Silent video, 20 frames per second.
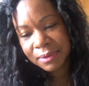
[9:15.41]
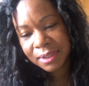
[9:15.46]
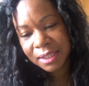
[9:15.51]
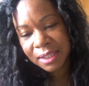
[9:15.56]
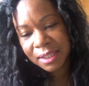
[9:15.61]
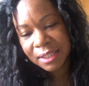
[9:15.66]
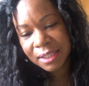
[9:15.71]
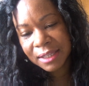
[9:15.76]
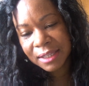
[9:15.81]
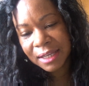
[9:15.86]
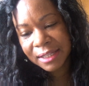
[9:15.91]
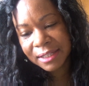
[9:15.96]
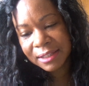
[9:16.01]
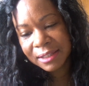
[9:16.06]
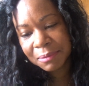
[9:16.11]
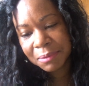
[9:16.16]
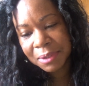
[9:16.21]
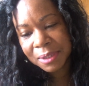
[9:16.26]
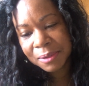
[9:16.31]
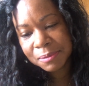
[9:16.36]
He got in
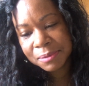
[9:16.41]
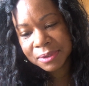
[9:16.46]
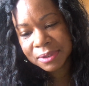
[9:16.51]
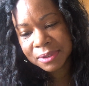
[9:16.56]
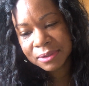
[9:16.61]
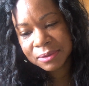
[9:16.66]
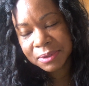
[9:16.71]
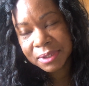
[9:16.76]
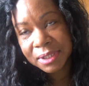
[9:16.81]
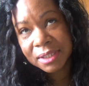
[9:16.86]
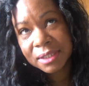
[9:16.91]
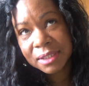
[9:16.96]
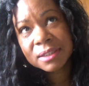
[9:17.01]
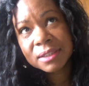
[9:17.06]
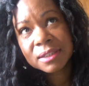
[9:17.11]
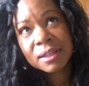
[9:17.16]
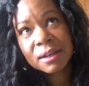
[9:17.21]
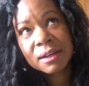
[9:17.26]
the middle between